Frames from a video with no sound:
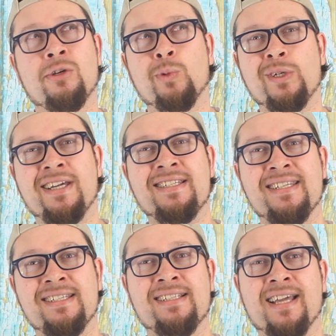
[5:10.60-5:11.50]
What I
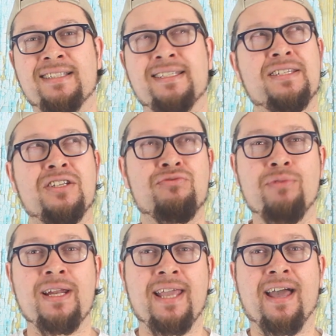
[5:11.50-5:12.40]
didn't like doesn't
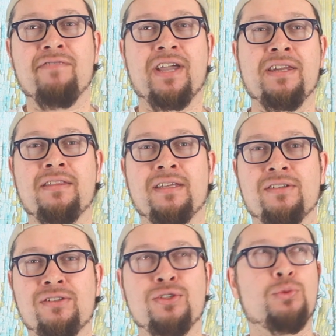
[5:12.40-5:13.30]
really have anything
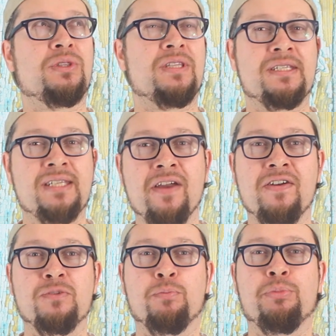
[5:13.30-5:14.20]
to do with this
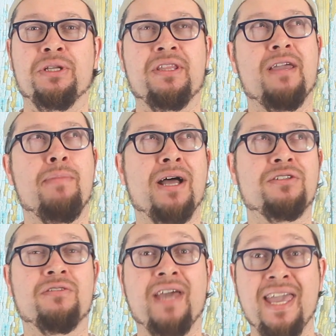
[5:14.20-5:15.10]
series, but the
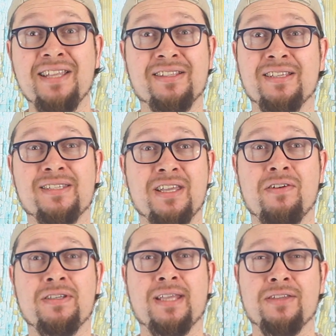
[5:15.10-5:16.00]
amount of hate this
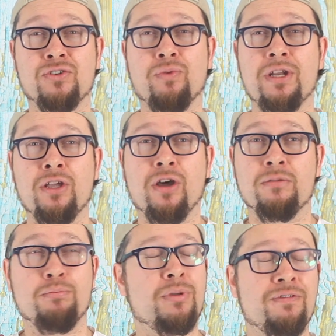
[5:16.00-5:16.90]
series has already
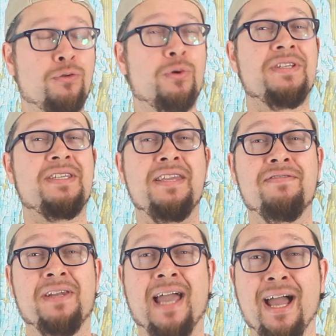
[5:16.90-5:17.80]
gotten before it's
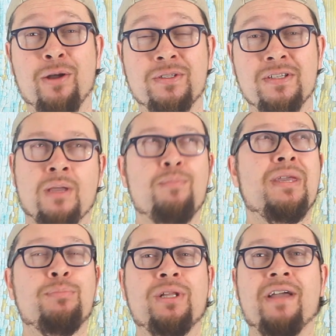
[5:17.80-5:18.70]
even out.
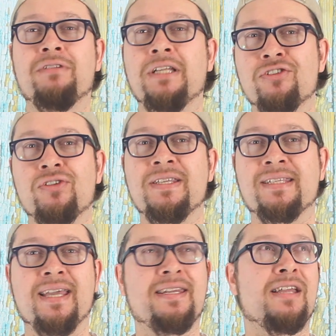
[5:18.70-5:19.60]
People have literally
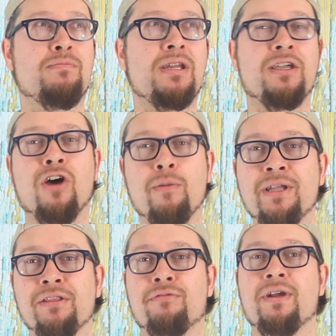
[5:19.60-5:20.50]
said in many
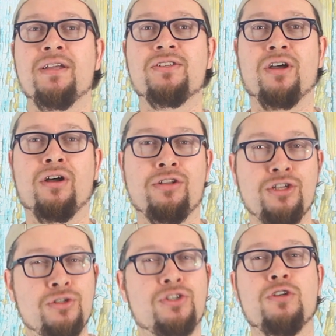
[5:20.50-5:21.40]
comment threads on
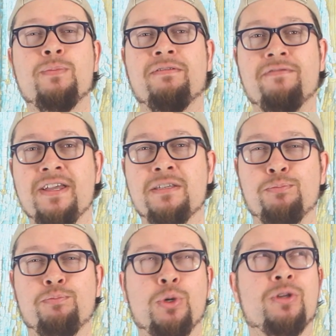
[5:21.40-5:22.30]
YouTube and
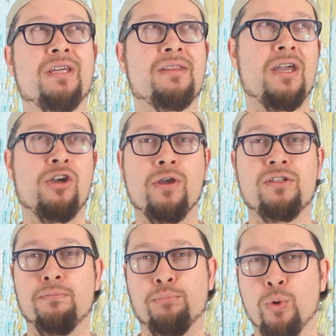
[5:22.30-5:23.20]
Facebook that they are going
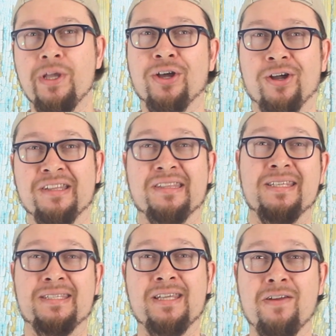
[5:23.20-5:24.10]
to boycott
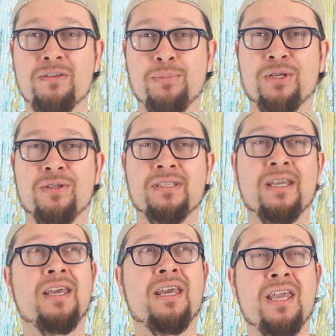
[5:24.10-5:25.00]
this series because
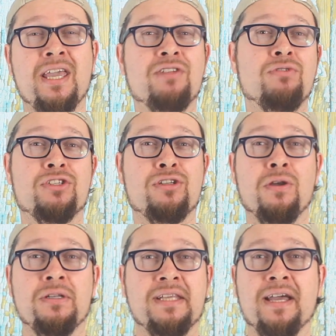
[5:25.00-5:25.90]
Idris
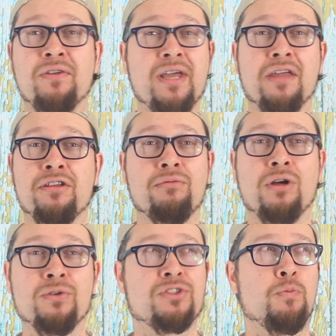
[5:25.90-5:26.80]
turned down other
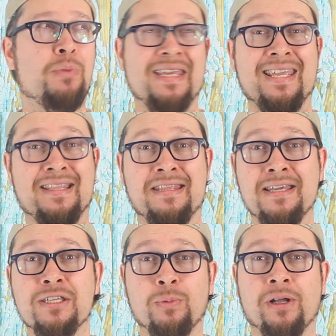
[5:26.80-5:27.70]
roles to be in
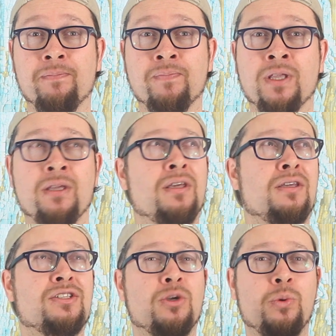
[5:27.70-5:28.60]
this one.
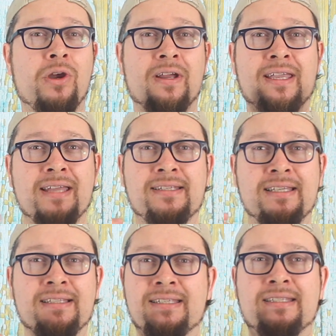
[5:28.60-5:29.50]
So we are
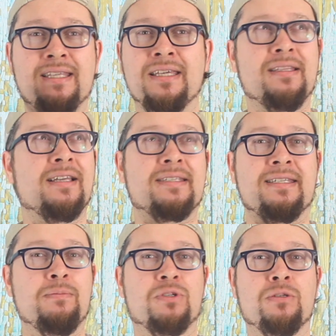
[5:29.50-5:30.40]
getting this thing that
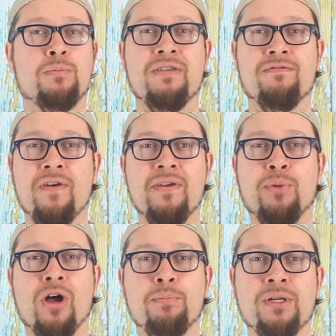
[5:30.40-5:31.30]
seems to be very
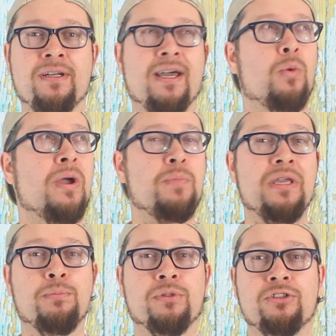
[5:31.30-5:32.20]
popular now, where
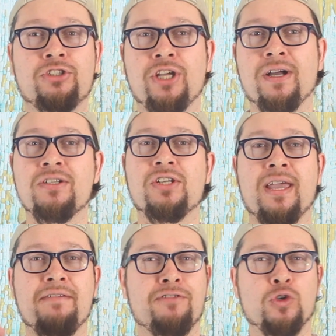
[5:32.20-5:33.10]
people judge
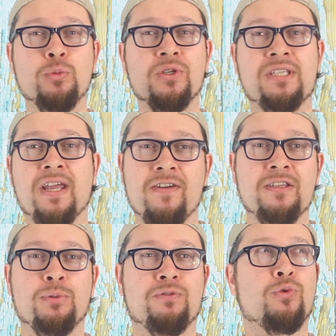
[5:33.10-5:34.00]
a film or
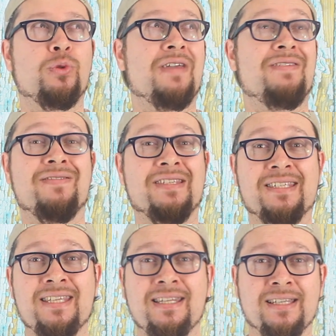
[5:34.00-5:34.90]
series before they've even
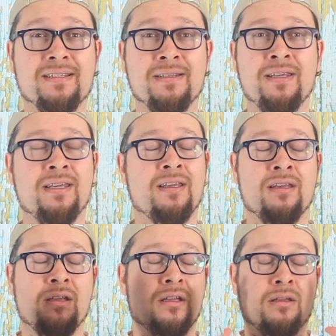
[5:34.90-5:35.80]
seen it.
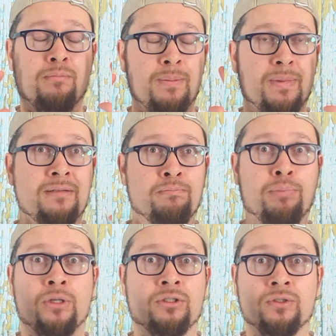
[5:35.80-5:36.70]
My mind
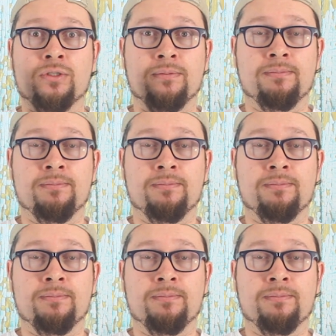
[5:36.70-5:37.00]
boggles.